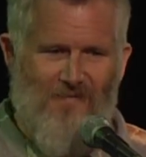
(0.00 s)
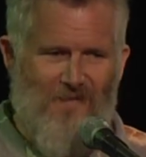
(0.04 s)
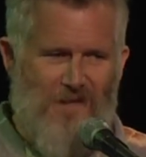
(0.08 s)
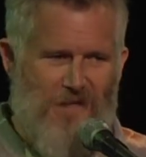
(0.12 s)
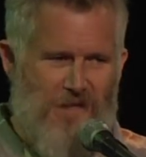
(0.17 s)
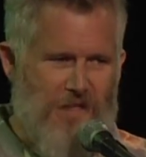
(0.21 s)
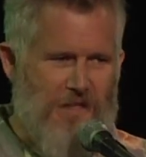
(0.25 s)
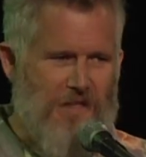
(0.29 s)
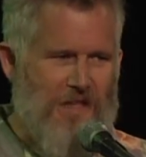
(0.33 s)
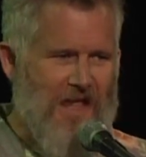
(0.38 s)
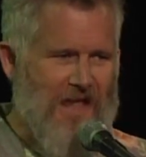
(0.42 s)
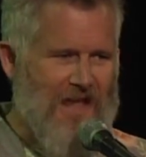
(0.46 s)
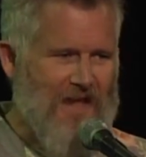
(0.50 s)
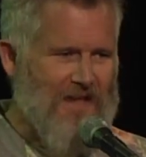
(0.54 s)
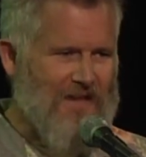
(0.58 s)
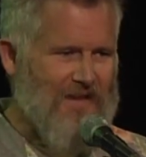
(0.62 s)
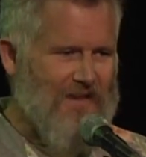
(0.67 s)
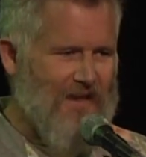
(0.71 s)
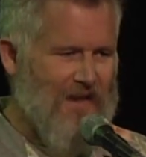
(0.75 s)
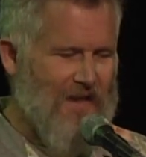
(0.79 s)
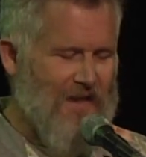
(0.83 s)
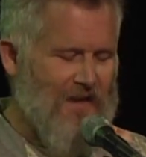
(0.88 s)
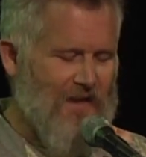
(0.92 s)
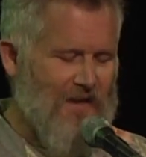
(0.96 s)
this is
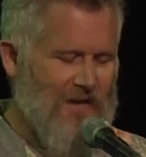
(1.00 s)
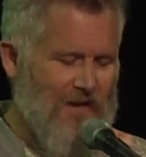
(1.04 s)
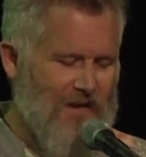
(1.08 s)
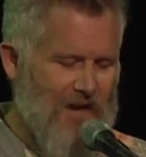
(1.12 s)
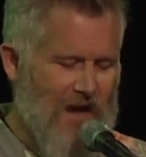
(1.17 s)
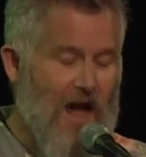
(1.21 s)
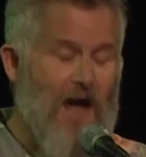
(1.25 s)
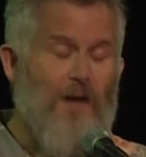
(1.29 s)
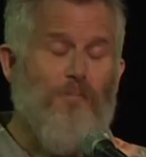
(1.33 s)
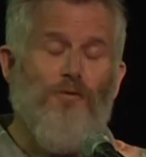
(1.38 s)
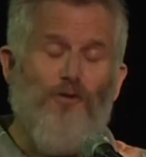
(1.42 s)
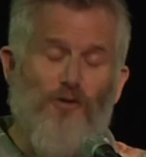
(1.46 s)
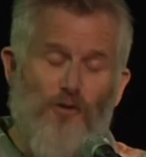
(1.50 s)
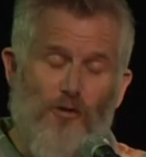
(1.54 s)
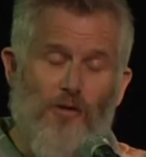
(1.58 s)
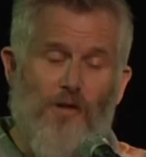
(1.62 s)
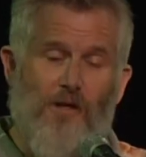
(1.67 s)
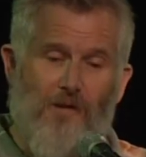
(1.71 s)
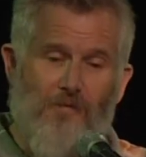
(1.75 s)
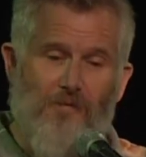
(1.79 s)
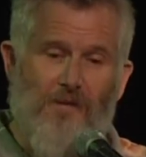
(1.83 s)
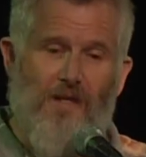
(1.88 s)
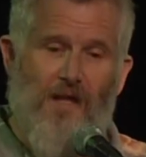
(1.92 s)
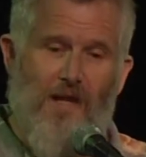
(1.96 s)
a
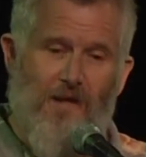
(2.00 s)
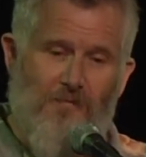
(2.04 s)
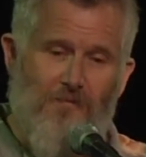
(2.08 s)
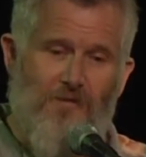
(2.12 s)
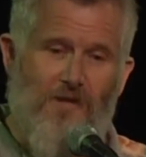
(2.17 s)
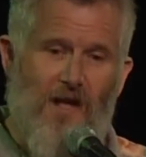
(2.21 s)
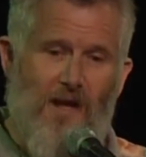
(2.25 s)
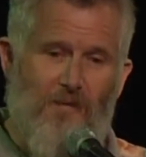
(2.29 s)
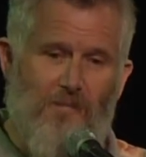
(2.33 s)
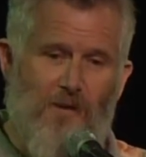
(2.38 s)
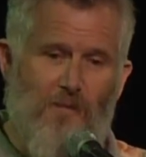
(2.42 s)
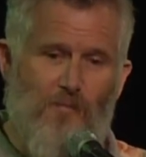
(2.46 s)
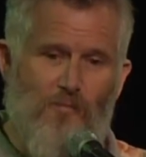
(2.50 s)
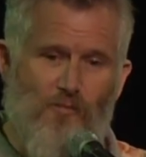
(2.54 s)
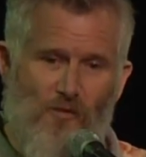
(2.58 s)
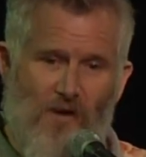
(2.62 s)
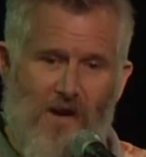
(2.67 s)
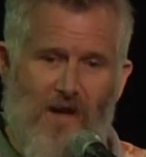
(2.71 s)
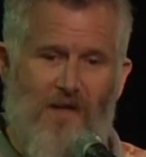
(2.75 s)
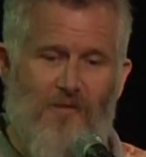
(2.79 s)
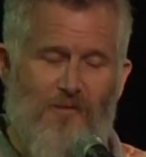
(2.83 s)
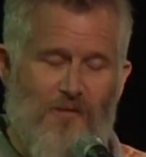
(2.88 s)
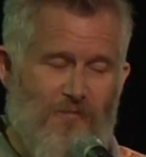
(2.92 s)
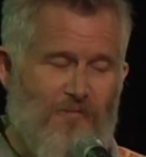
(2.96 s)
opportunity of a lifetime to
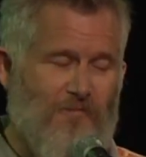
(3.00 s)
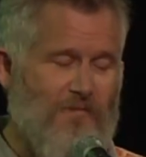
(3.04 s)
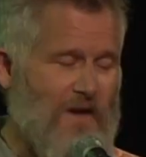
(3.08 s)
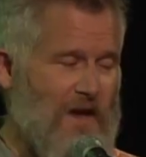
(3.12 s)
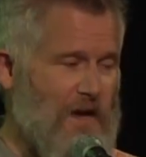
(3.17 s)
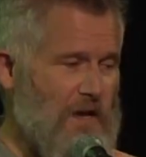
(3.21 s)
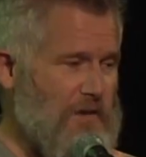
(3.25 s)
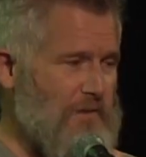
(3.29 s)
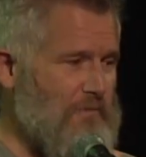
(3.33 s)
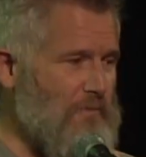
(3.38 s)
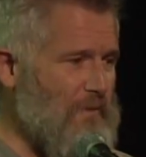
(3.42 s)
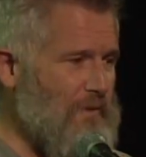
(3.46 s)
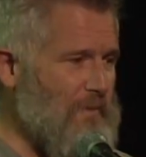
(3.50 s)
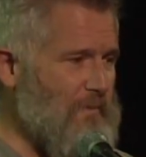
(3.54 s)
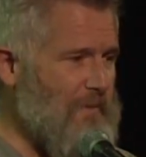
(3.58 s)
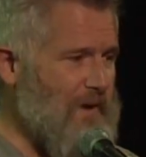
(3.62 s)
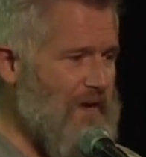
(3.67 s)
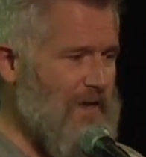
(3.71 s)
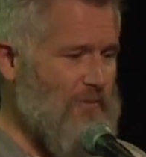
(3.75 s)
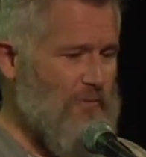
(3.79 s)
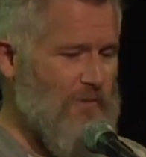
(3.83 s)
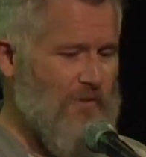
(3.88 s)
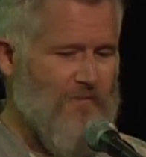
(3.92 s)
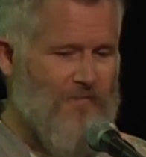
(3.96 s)
break the fast with a
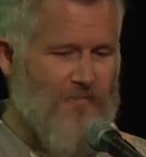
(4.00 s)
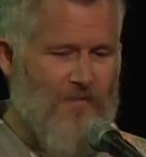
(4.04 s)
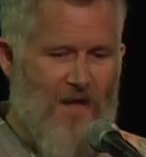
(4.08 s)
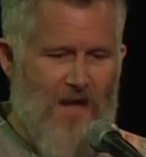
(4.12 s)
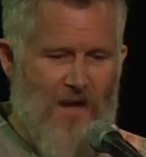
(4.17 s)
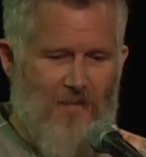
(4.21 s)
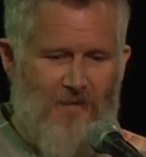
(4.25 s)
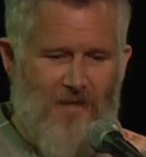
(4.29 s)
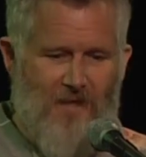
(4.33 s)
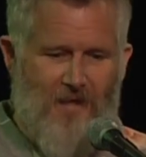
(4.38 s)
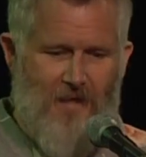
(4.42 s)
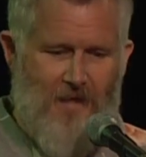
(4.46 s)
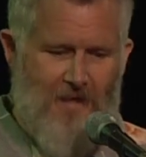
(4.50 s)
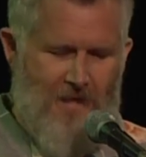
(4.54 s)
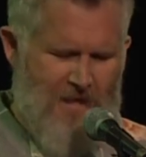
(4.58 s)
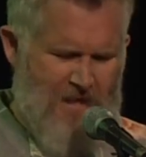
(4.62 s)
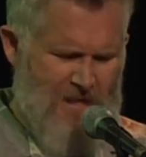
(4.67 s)
Bedouin family.